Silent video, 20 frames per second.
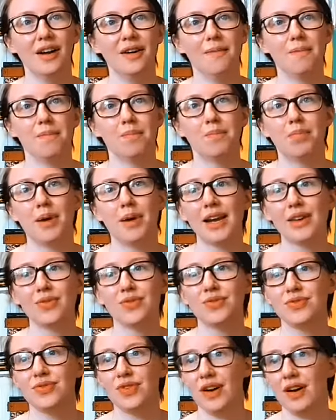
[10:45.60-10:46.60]
Um,
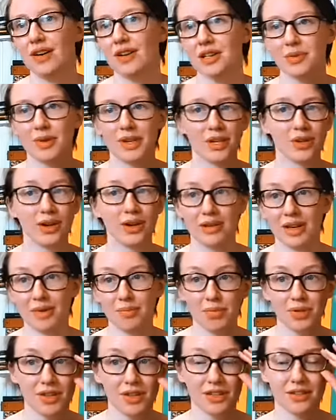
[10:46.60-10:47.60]
by far and away, you know, I,
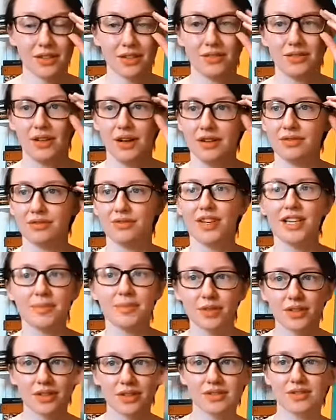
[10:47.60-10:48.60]
I put things on, on
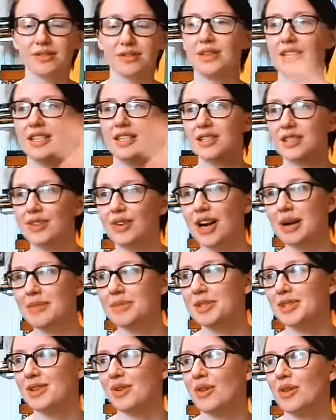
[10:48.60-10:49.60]
Facebook and
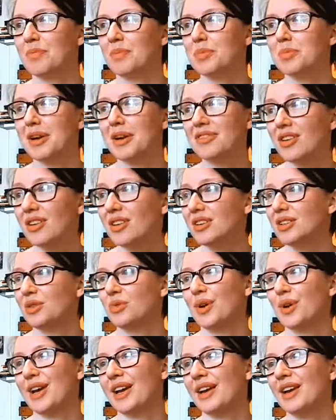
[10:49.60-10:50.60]
Instagram and so on, but by far
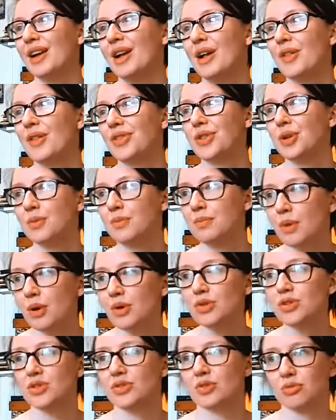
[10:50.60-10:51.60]
and away, the
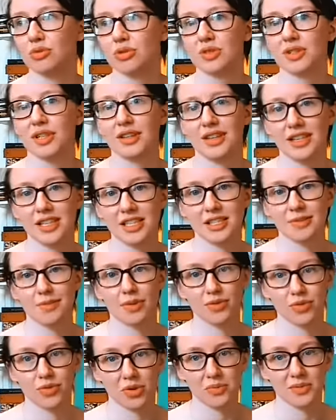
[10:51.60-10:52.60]
most rewarding thing is
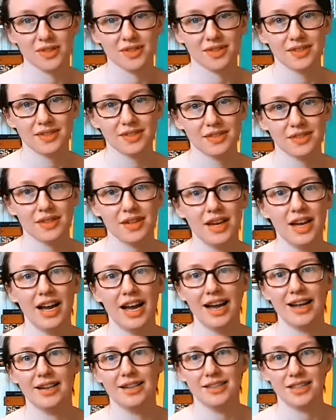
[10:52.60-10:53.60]
performances
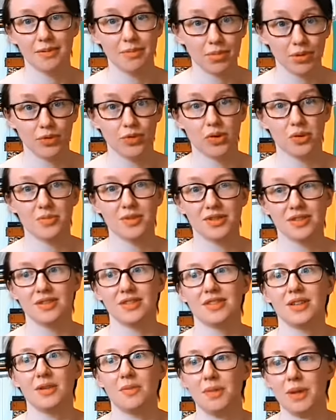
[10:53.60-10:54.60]
and it's in
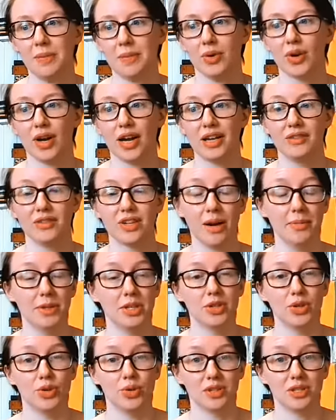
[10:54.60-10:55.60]
performances that people kind of
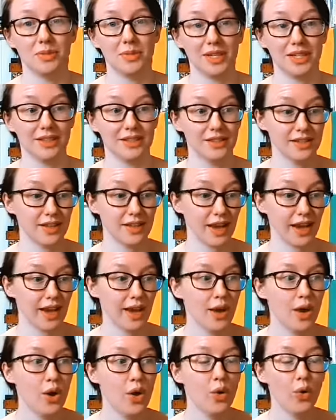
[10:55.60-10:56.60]
come and talk to me and
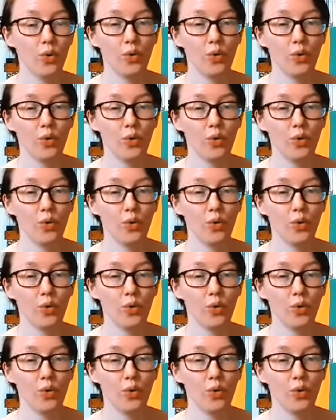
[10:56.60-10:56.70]
say,